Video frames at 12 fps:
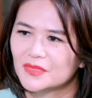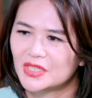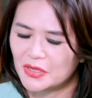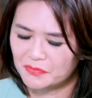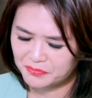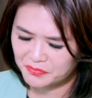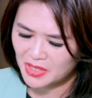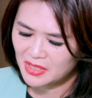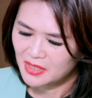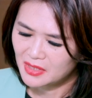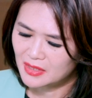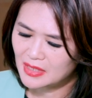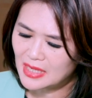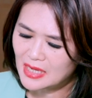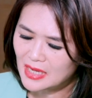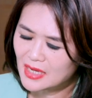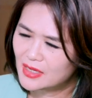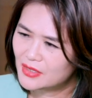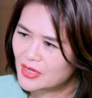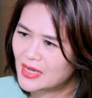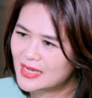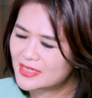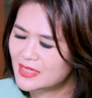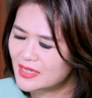Yeah.
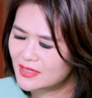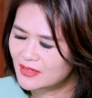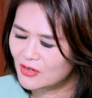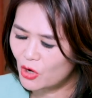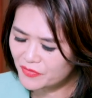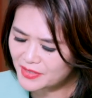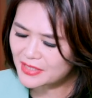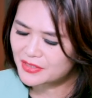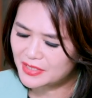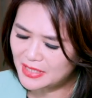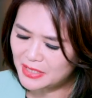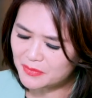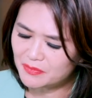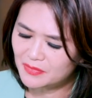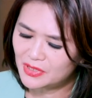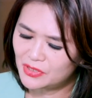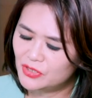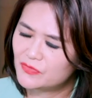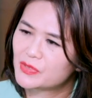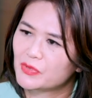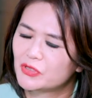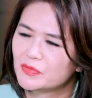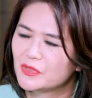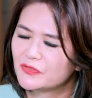And on that theme, you've
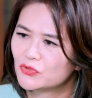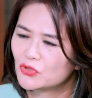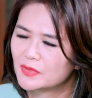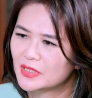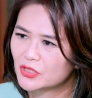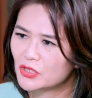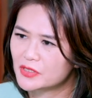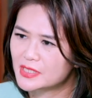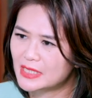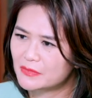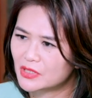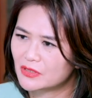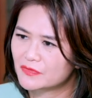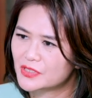spoken before about the concept of